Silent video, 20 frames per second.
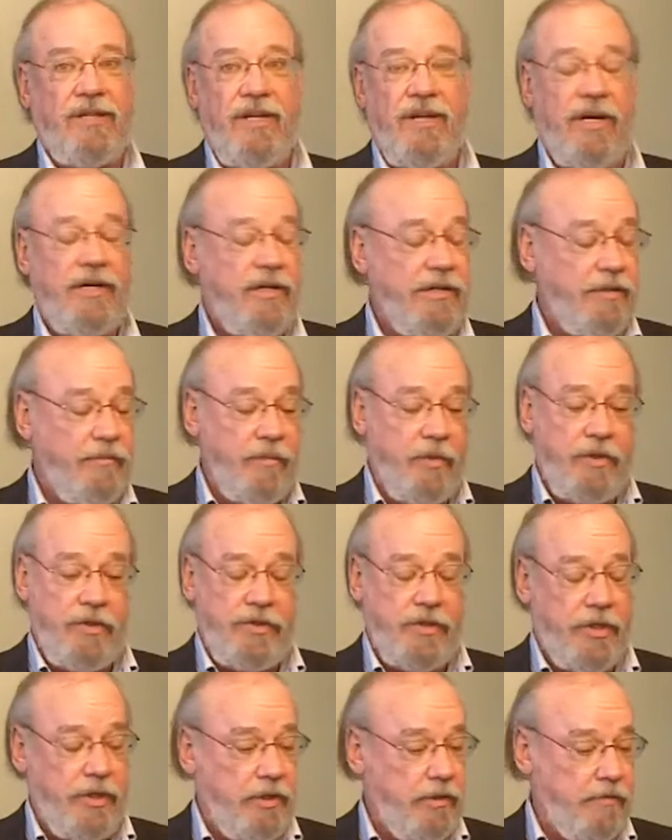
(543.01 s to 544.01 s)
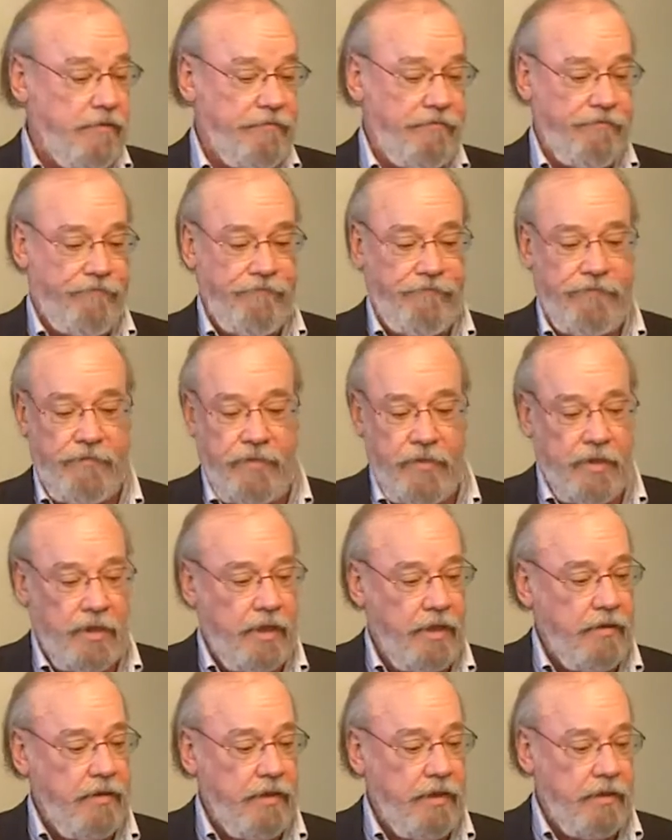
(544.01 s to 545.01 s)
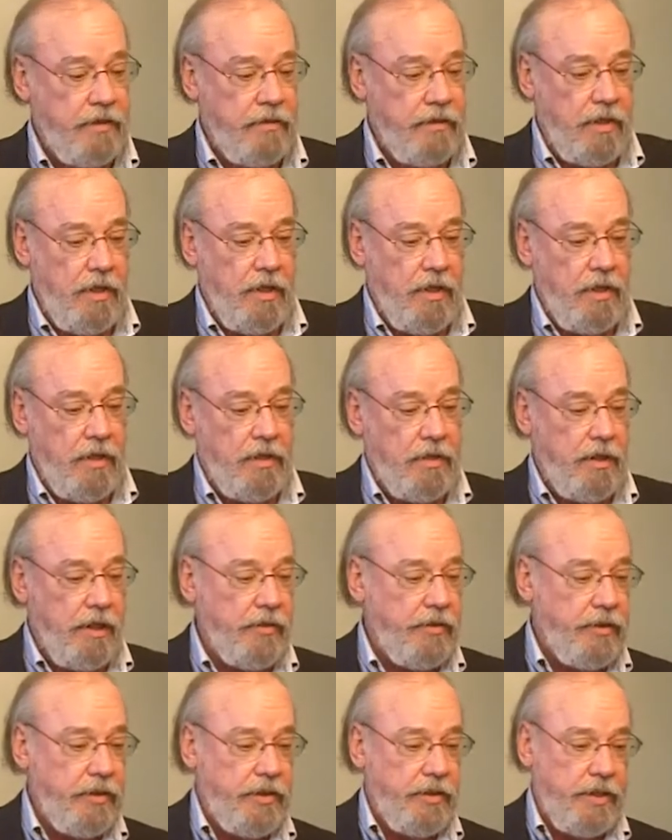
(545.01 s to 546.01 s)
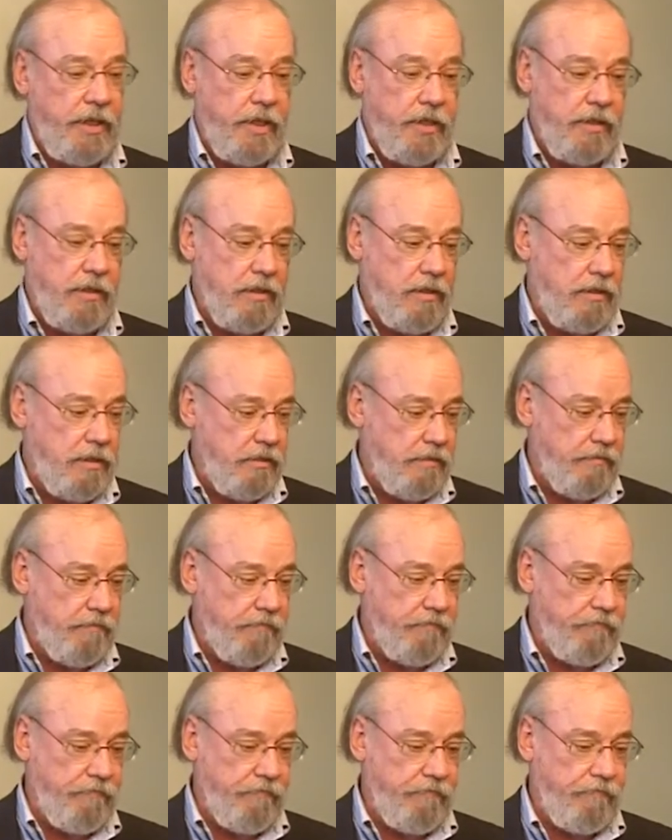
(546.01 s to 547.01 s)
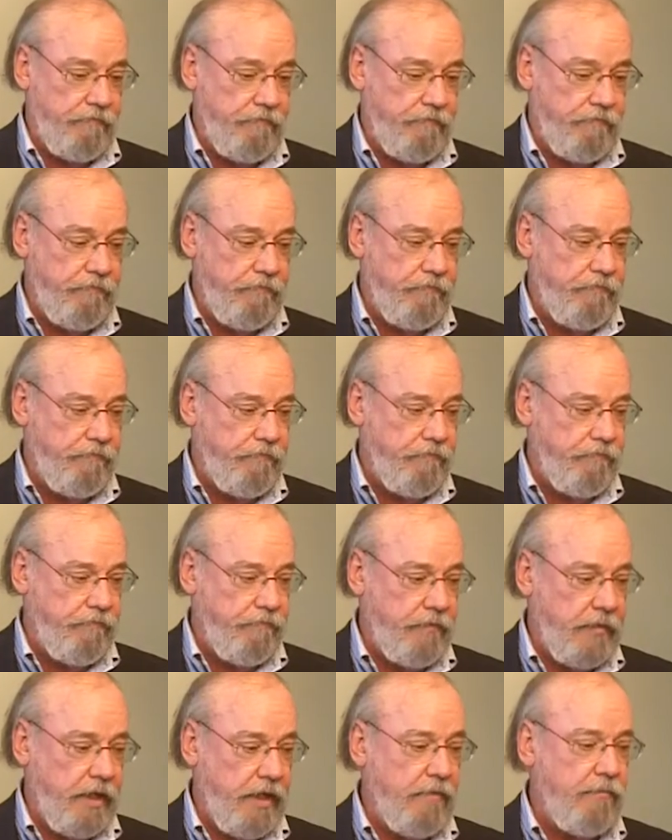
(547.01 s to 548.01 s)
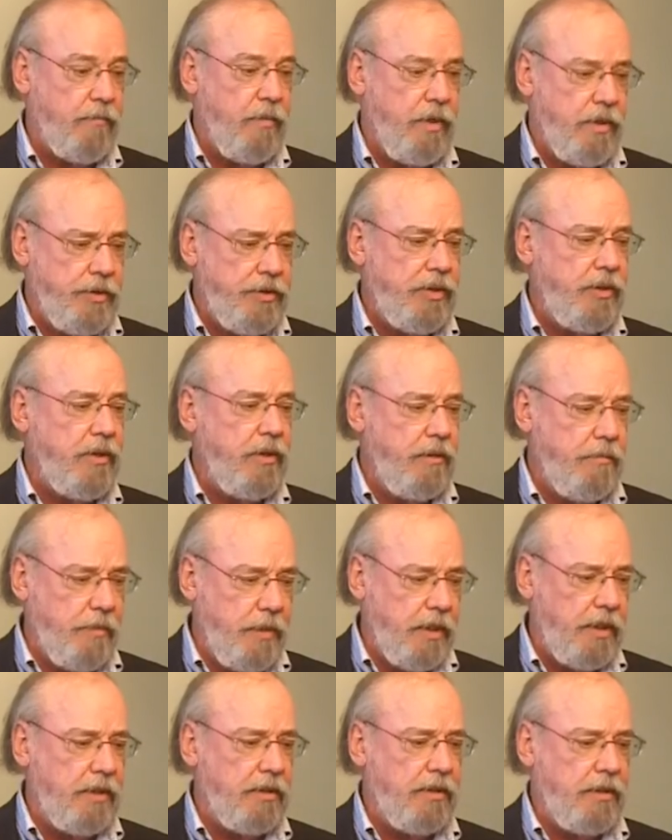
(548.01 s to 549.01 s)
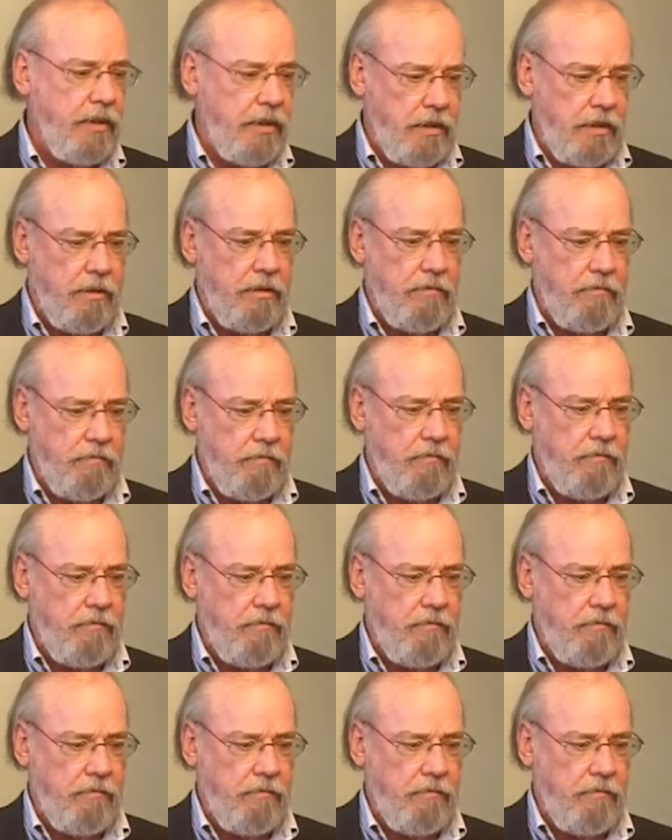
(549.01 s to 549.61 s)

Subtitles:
God, I need mercy. I got nothing to stand on. Have mercy on me, a sinner.